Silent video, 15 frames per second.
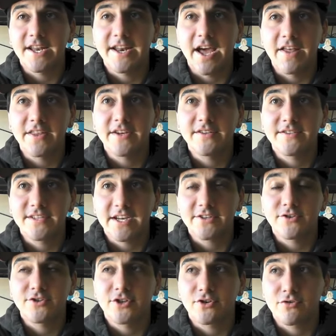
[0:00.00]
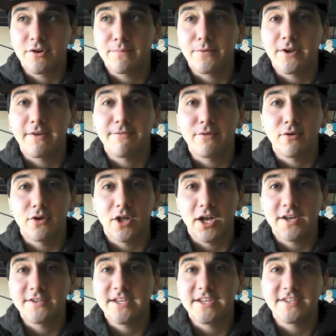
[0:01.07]
And now that Inzektors are crippled, I feel a
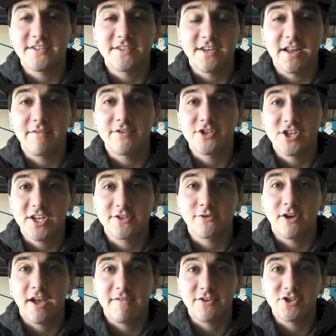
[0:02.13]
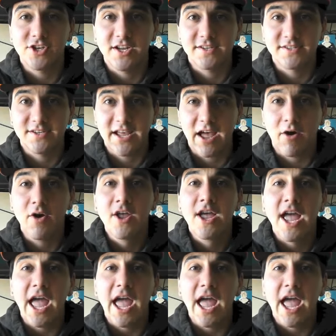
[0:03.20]
lot of decks that didn't have a chance will have a chance now.